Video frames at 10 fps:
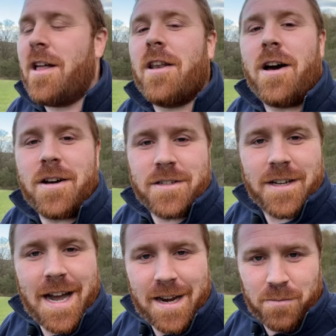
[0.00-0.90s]

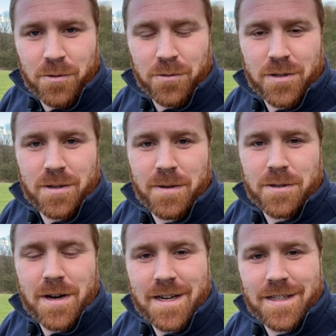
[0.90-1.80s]
larger animals to be
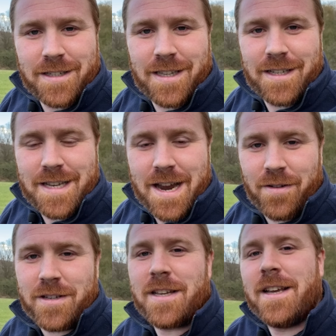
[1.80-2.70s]
attracted to these
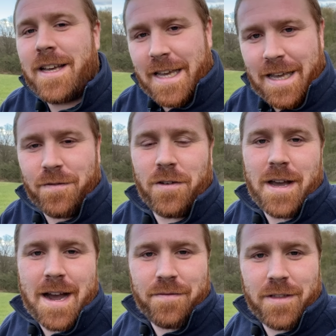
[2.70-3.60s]
areas if you
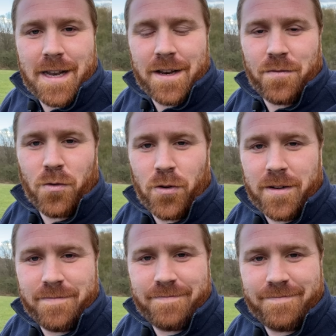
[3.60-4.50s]
have the land for it.